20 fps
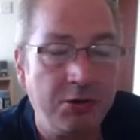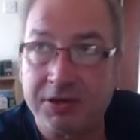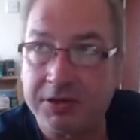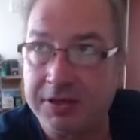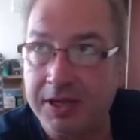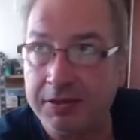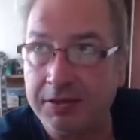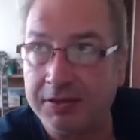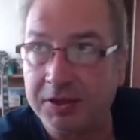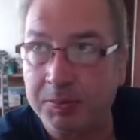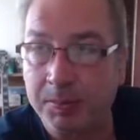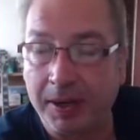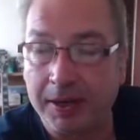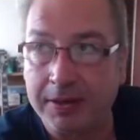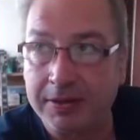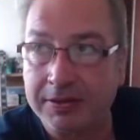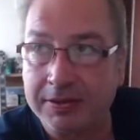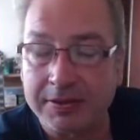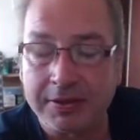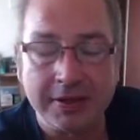Synth
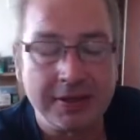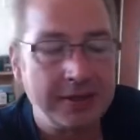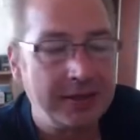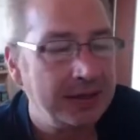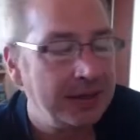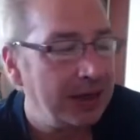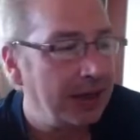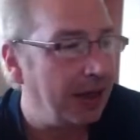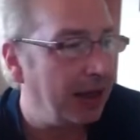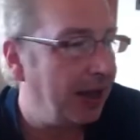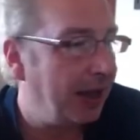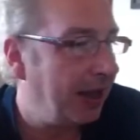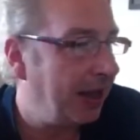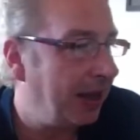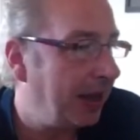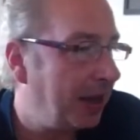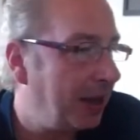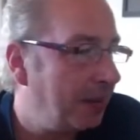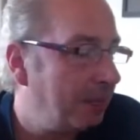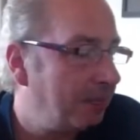Space.
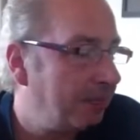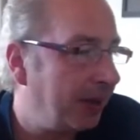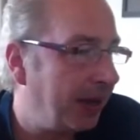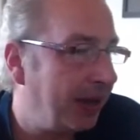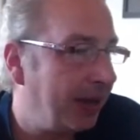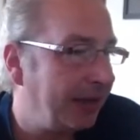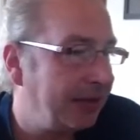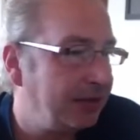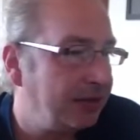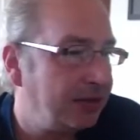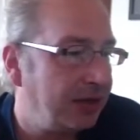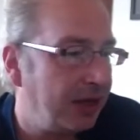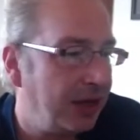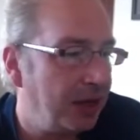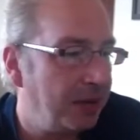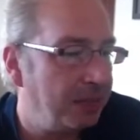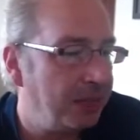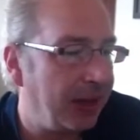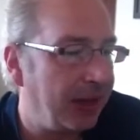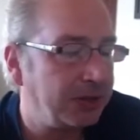
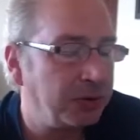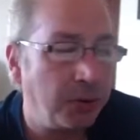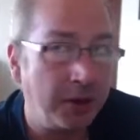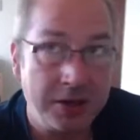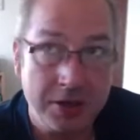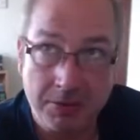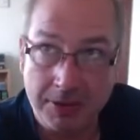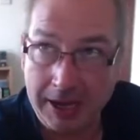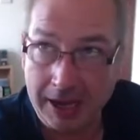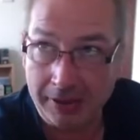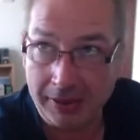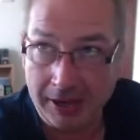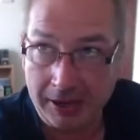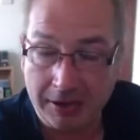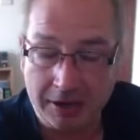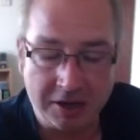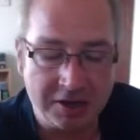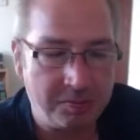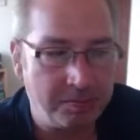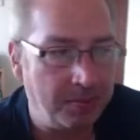That's where you get that
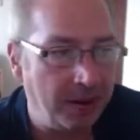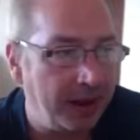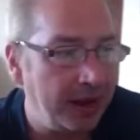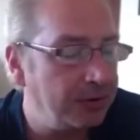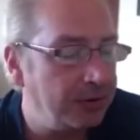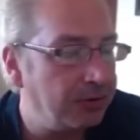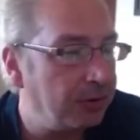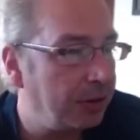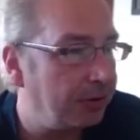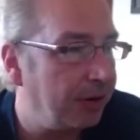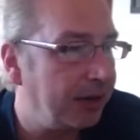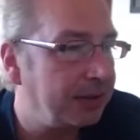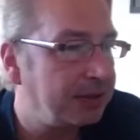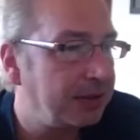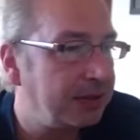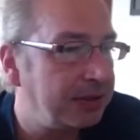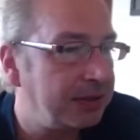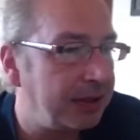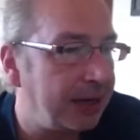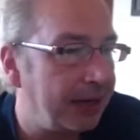kind of Blade
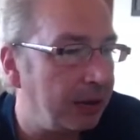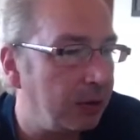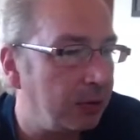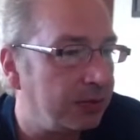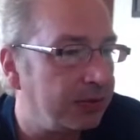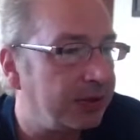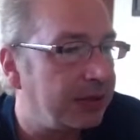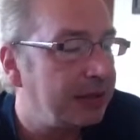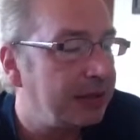Runner-esque sound.